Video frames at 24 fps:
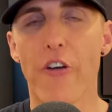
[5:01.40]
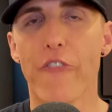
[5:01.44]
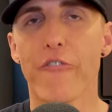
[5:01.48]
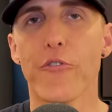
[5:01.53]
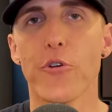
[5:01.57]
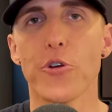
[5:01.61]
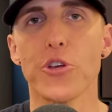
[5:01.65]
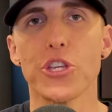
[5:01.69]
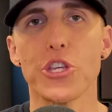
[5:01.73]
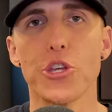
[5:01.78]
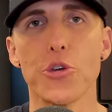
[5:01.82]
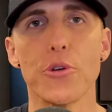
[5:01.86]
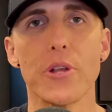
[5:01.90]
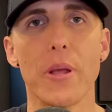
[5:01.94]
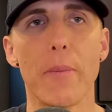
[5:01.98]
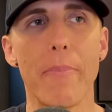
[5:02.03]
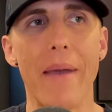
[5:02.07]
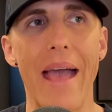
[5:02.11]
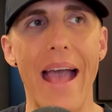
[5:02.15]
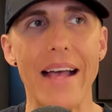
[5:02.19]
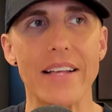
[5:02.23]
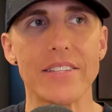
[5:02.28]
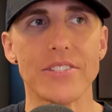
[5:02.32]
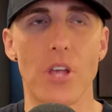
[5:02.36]
for you to
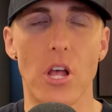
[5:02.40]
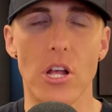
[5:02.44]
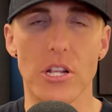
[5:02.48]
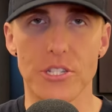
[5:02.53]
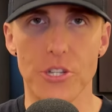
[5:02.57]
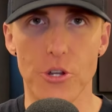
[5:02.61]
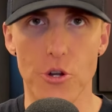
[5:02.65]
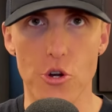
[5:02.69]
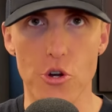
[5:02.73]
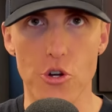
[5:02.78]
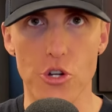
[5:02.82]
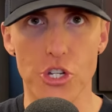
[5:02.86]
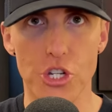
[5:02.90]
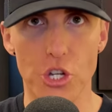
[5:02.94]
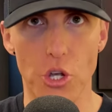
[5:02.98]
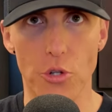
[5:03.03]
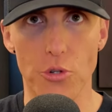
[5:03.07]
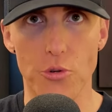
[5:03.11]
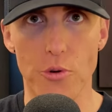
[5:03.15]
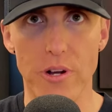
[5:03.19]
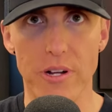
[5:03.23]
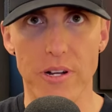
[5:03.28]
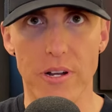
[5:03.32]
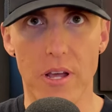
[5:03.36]
pass on to her
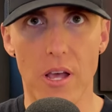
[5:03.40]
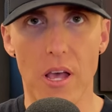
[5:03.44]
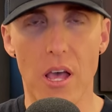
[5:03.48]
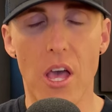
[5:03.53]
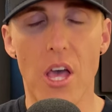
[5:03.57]
children.